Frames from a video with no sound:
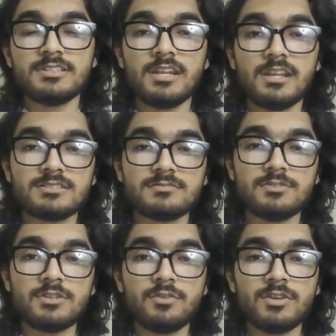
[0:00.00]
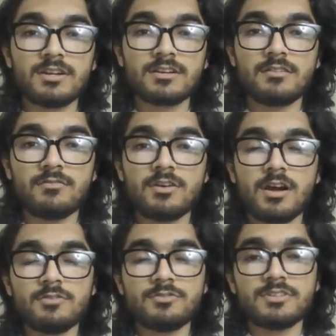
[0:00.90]
in the last video we are cover
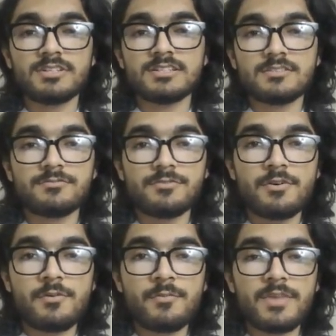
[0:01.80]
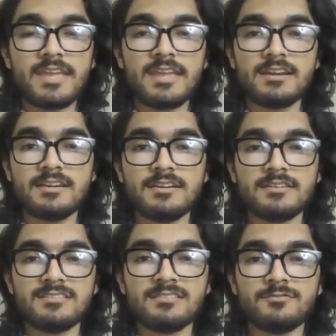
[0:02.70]
how to create the form and
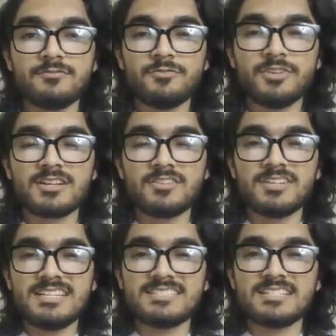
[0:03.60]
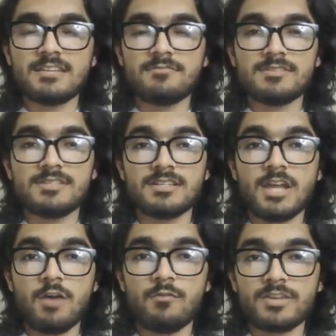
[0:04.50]
we cover each and everything.
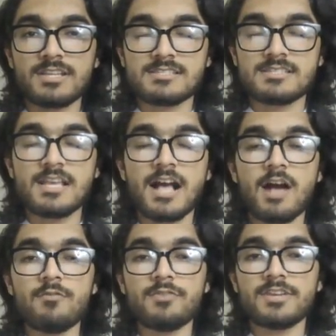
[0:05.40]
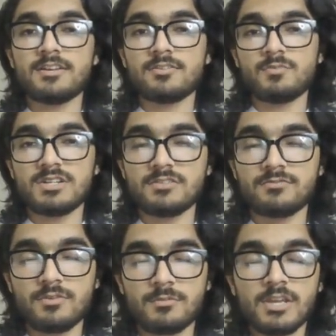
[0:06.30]
Now we can see how we can automate the
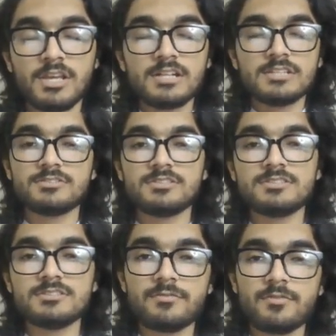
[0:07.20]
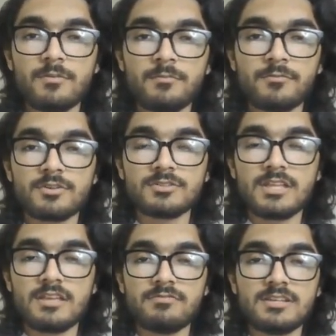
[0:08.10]
form. So this is the form for
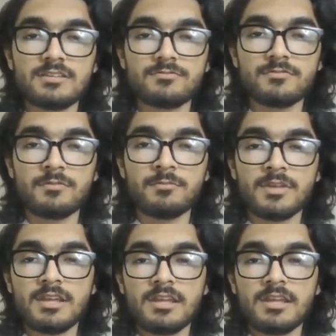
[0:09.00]
the affiliate form